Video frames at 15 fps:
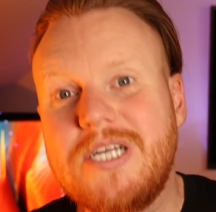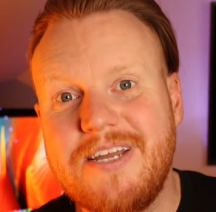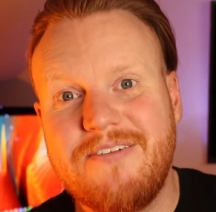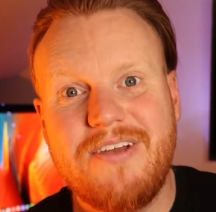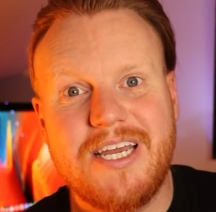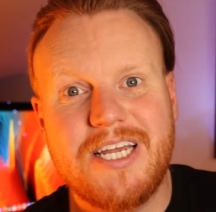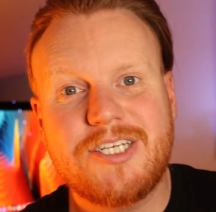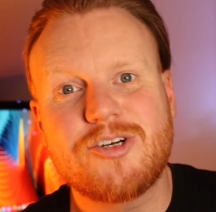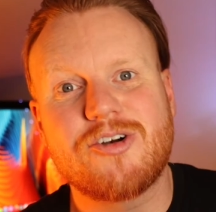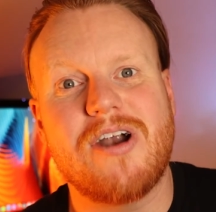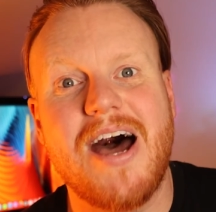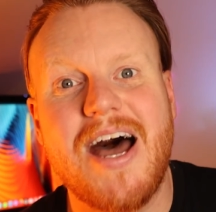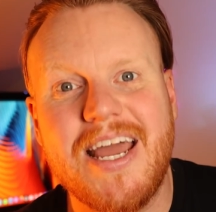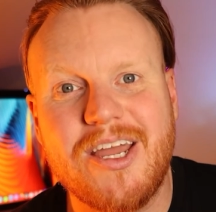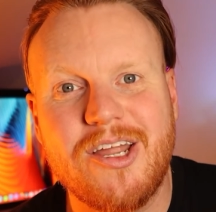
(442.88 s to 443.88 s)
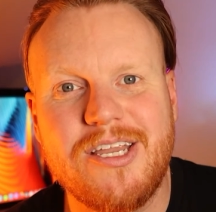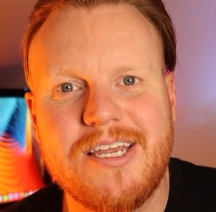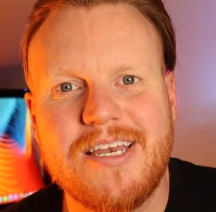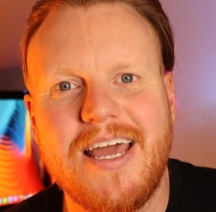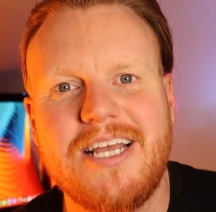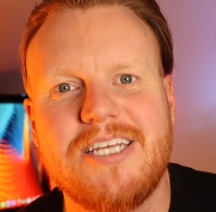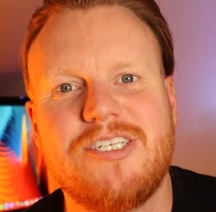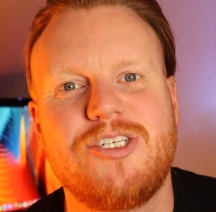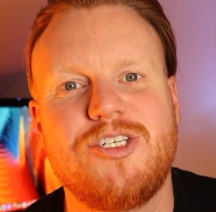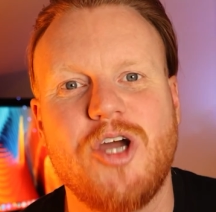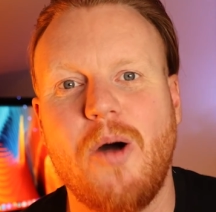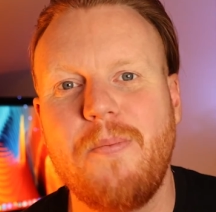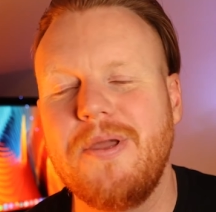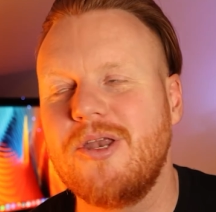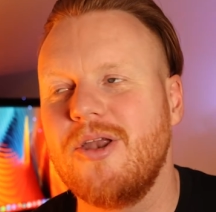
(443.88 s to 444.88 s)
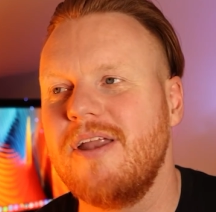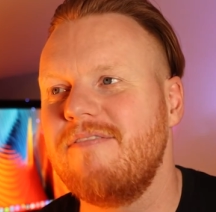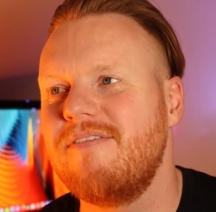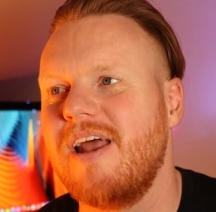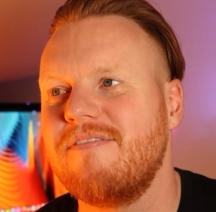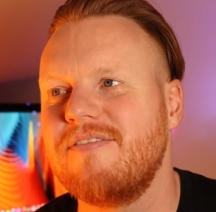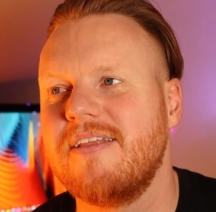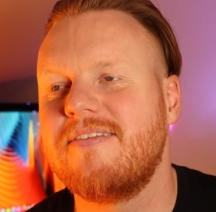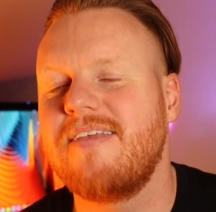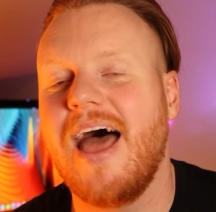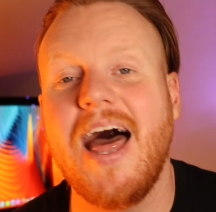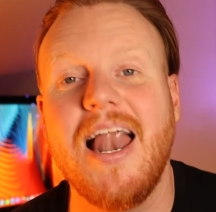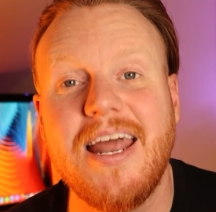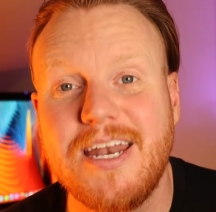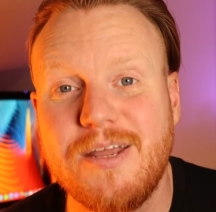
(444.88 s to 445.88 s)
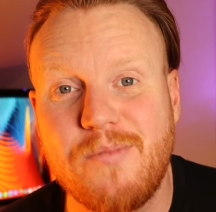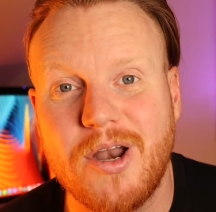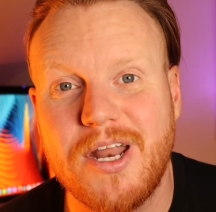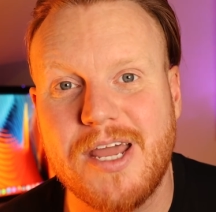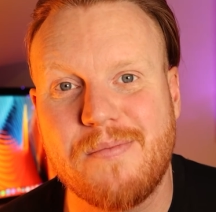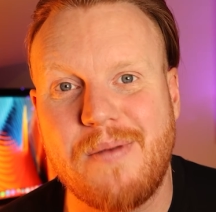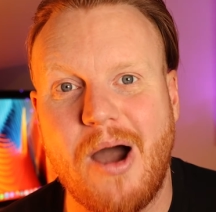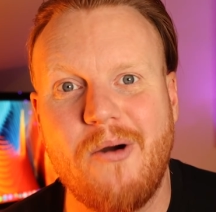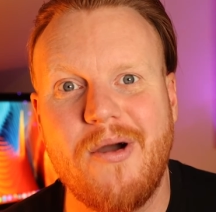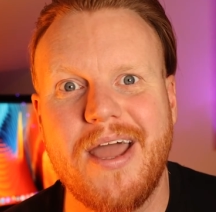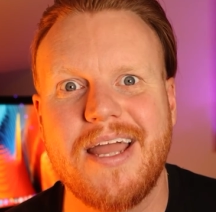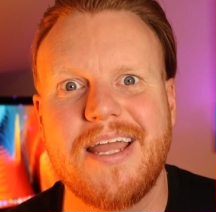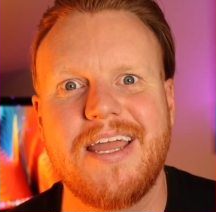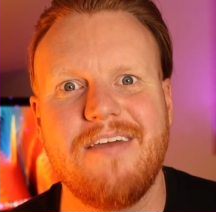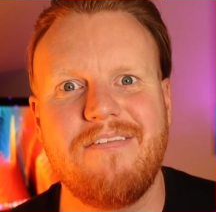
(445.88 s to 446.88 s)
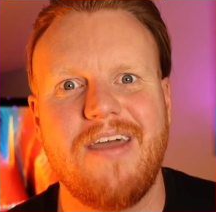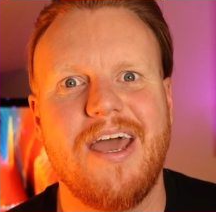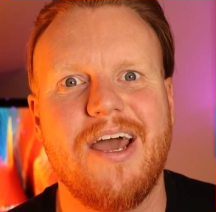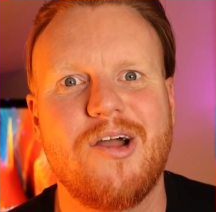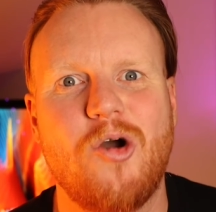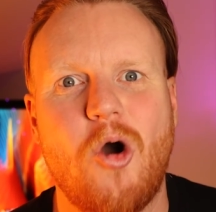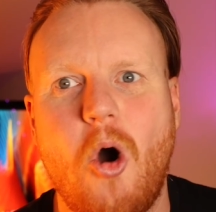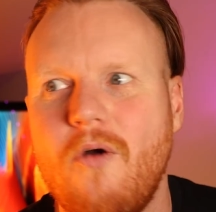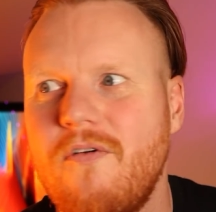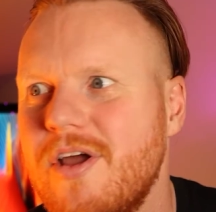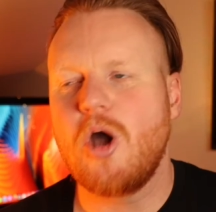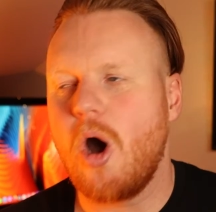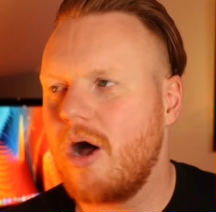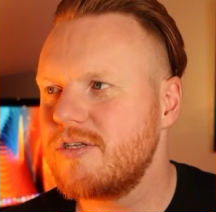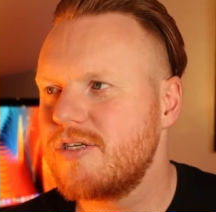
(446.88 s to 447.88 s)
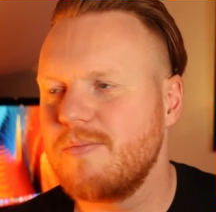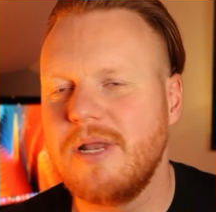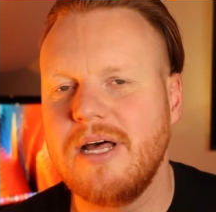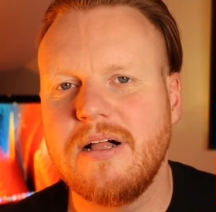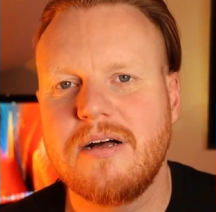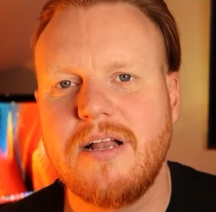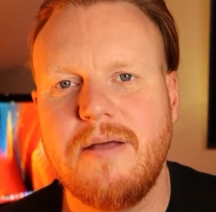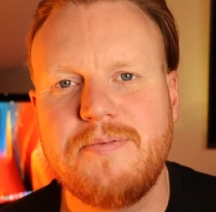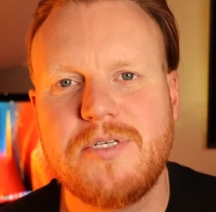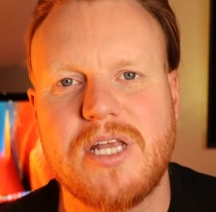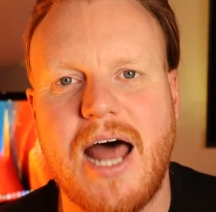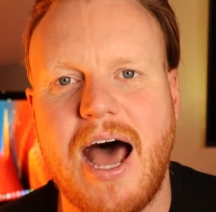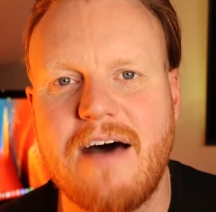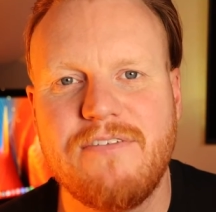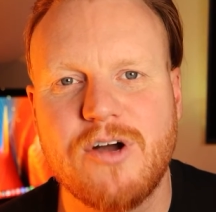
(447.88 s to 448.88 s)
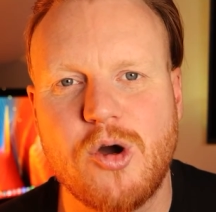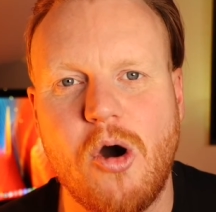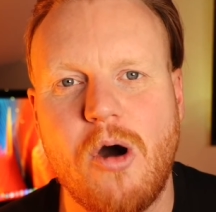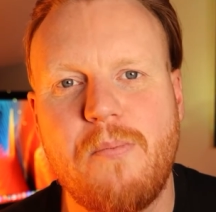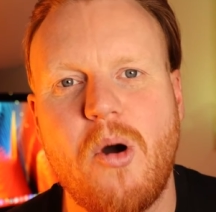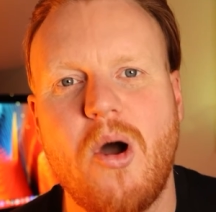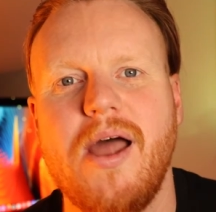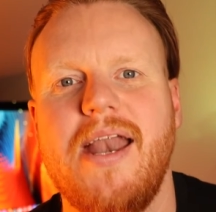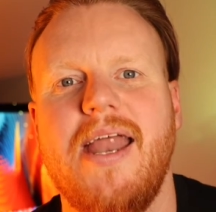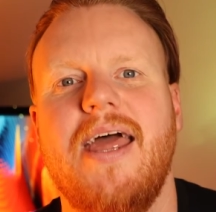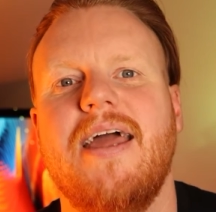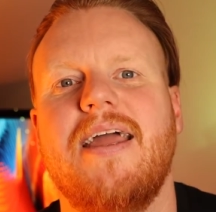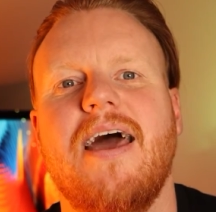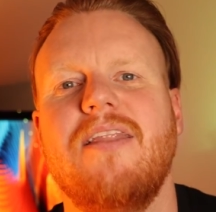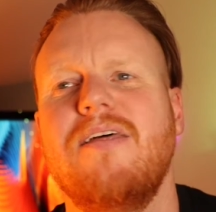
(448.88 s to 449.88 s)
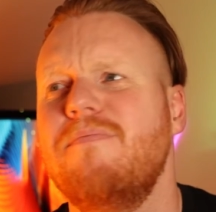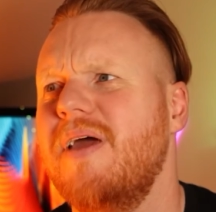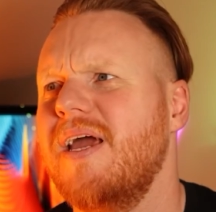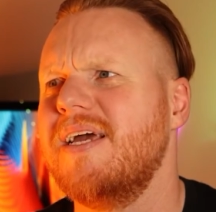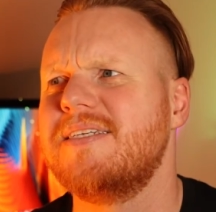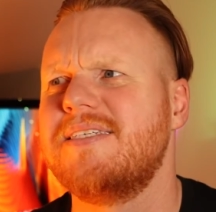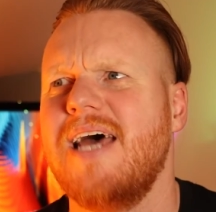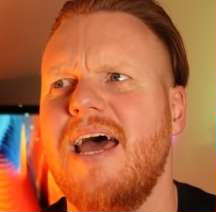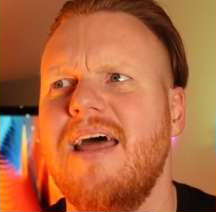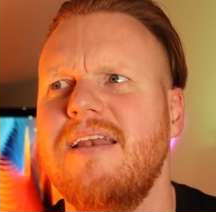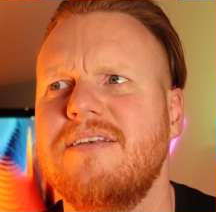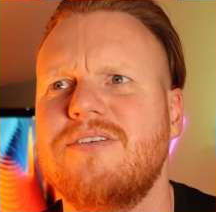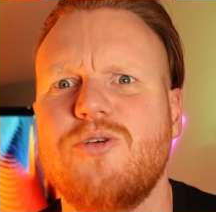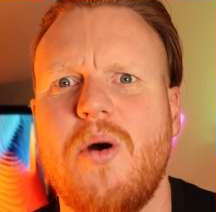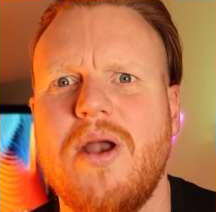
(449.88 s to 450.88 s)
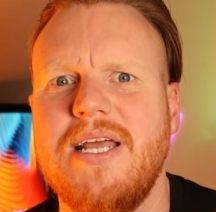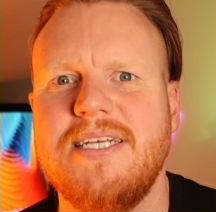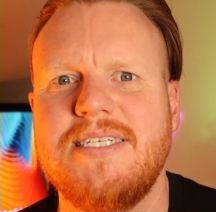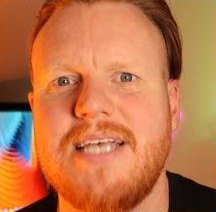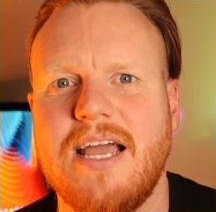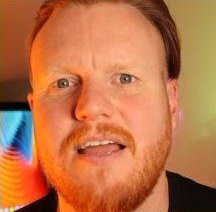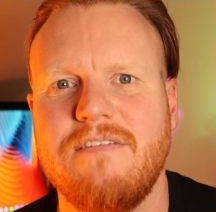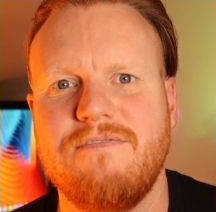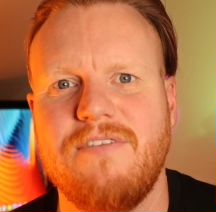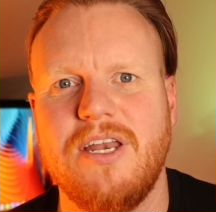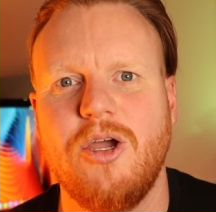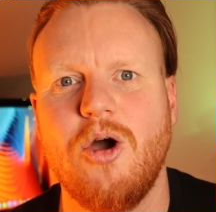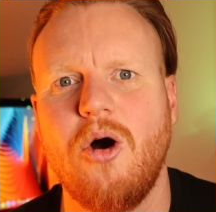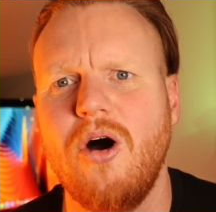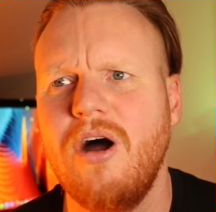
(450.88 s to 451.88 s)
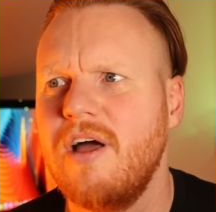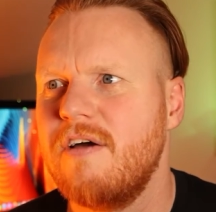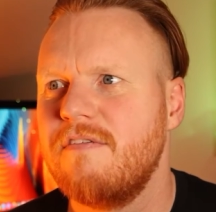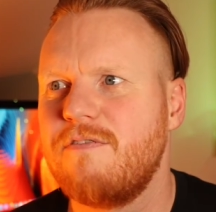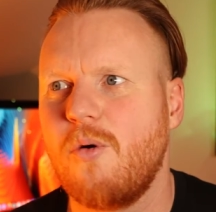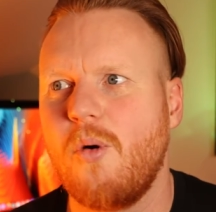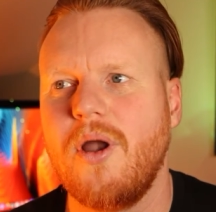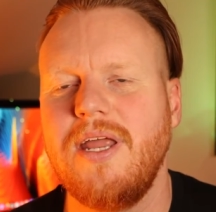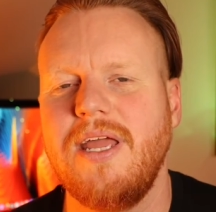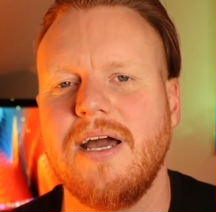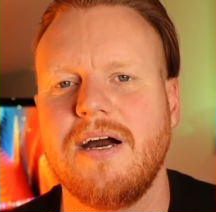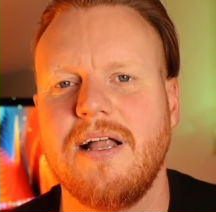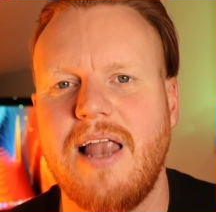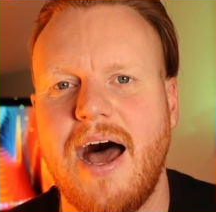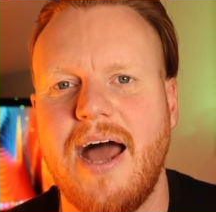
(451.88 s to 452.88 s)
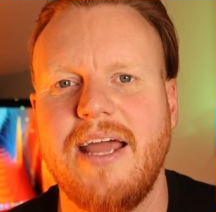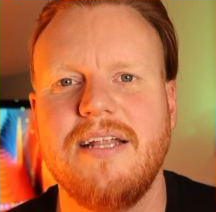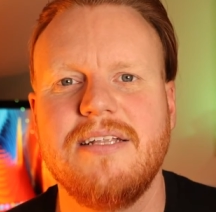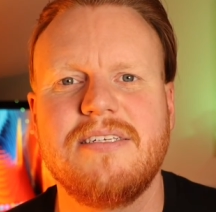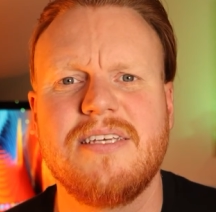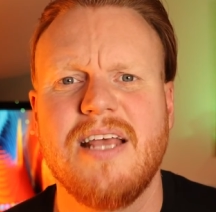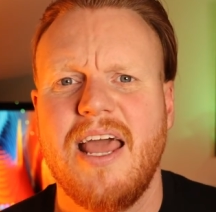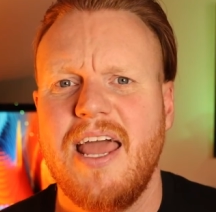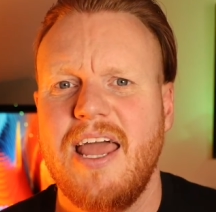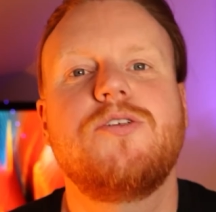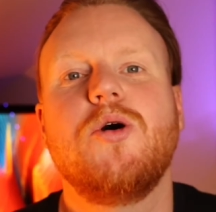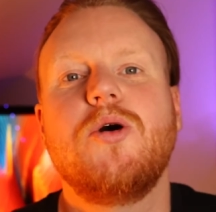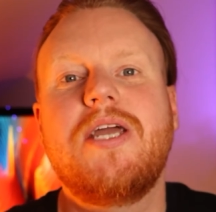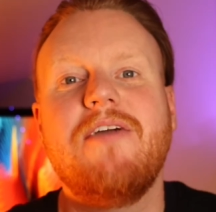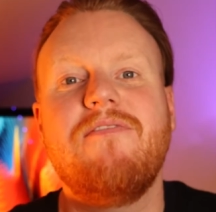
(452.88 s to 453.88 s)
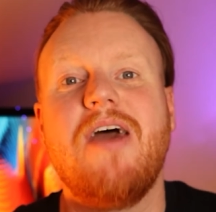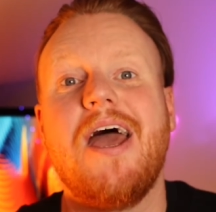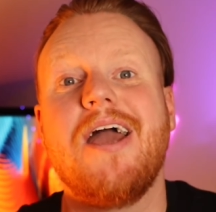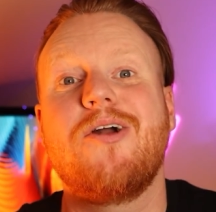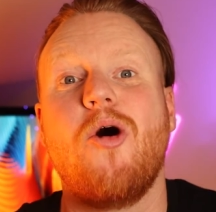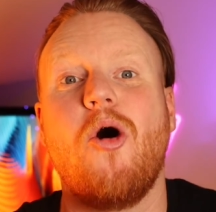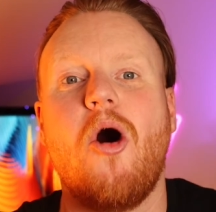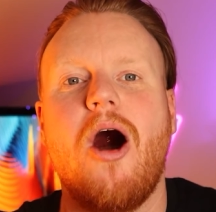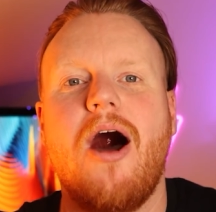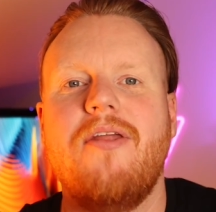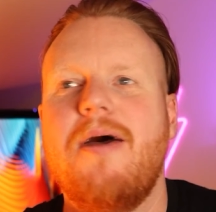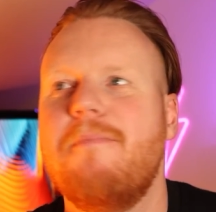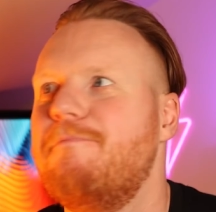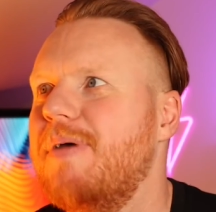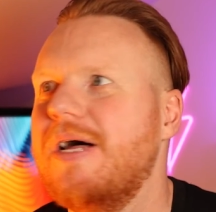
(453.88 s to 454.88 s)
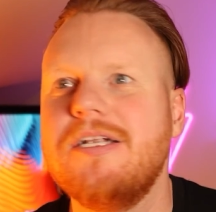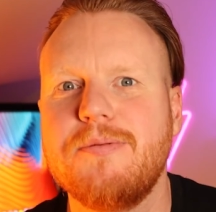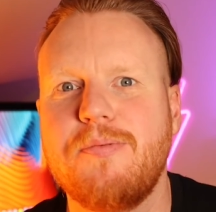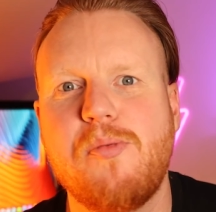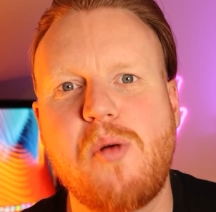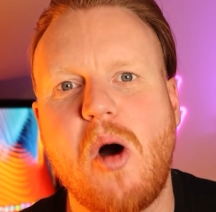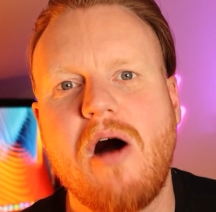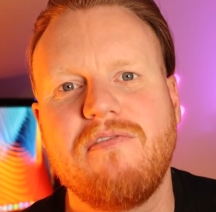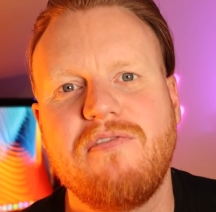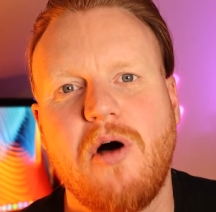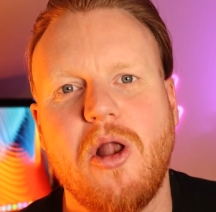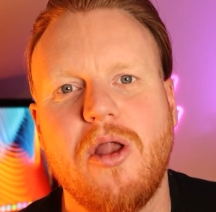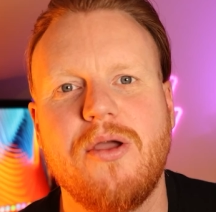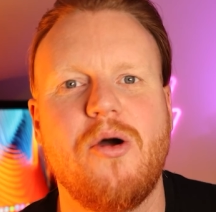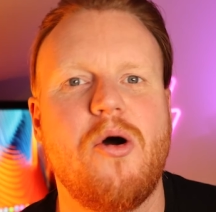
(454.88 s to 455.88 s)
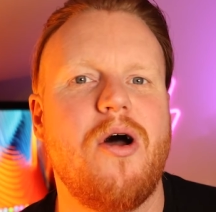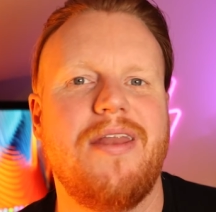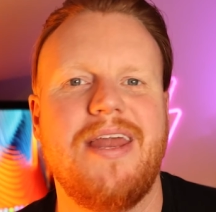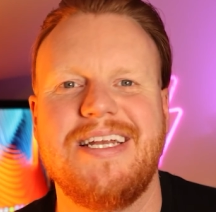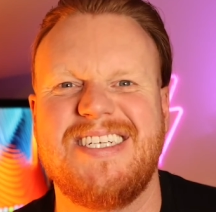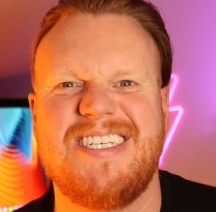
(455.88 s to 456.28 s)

give it a try on your next job. You don't even have to tell anybody about it. Give it a go, record some little clips and have a go at putting it together. Make a 10-20 second video for one of your clients. So give it a go and then build up a portfolio and then